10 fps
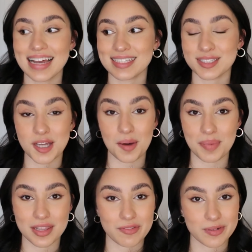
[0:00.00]
and stop
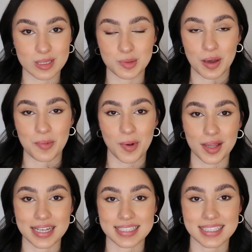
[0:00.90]
by the first white
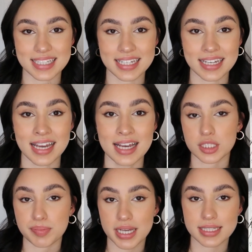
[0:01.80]
wall I see,
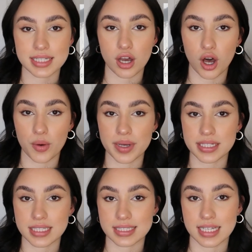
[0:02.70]
just because it
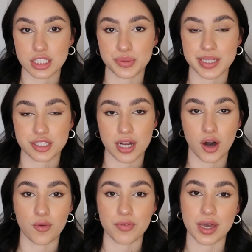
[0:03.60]
always accentuates your
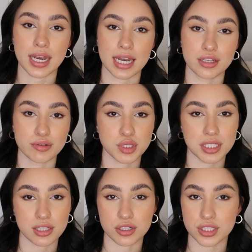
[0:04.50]
outfit and
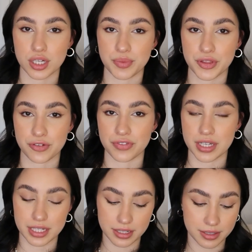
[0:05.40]
usually looks good with your feed.